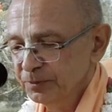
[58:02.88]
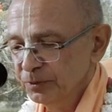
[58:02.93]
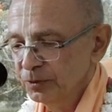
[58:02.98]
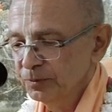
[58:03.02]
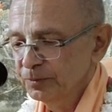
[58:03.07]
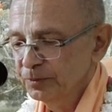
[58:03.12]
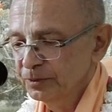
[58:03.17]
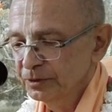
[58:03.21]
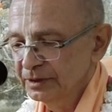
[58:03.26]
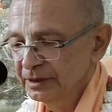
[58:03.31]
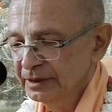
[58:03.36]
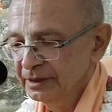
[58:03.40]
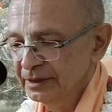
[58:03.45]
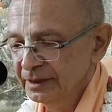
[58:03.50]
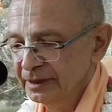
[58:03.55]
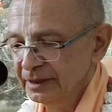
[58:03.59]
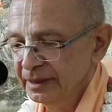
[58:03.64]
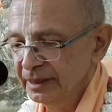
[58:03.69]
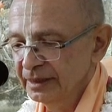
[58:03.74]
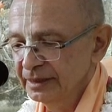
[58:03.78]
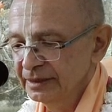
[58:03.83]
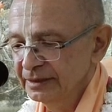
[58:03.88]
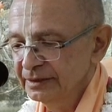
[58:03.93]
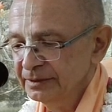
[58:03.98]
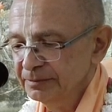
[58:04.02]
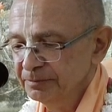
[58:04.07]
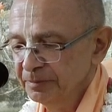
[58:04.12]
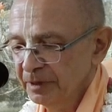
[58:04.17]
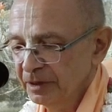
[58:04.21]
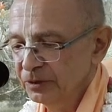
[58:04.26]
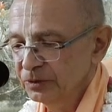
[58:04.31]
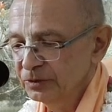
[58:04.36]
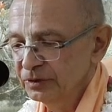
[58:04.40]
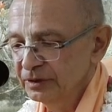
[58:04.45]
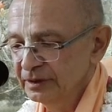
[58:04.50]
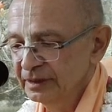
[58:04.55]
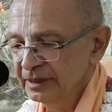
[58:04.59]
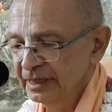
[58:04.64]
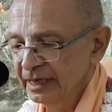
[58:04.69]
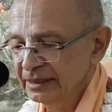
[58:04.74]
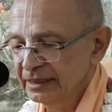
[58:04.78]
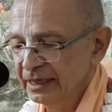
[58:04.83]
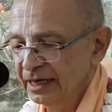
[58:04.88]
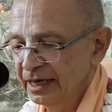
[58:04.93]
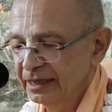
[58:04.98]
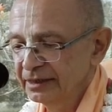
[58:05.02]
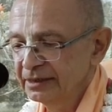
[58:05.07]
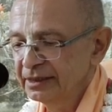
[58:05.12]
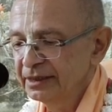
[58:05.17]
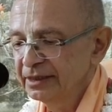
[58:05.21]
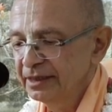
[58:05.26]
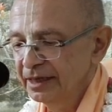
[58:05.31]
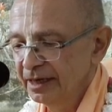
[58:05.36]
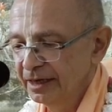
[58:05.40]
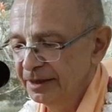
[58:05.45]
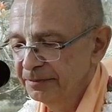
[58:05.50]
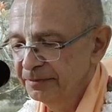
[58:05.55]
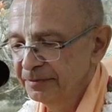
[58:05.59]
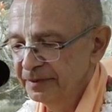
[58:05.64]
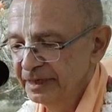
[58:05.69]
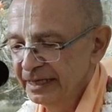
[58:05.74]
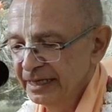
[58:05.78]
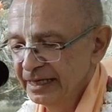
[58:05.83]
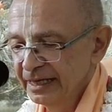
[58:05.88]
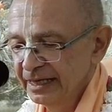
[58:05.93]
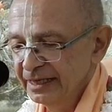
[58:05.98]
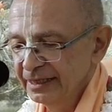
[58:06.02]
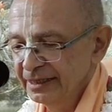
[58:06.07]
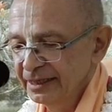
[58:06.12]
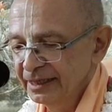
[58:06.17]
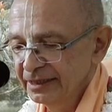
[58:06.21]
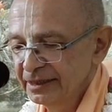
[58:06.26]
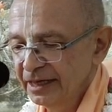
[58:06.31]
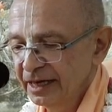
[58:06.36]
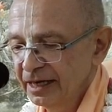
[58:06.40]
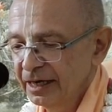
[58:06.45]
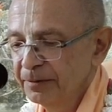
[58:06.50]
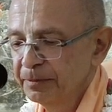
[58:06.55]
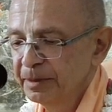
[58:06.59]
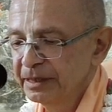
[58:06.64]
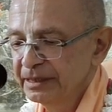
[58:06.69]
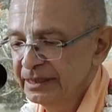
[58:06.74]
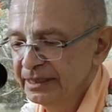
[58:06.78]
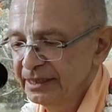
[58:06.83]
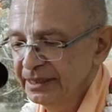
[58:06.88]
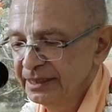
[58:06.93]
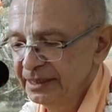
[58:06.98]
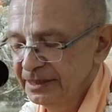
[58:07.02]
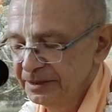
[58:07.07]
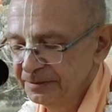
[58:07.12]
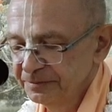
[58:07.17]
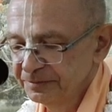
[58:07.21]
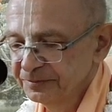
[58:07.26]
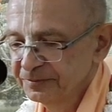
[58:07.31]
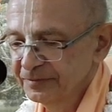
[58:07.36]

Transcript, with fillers: purport is about yadhaditam yadhamati.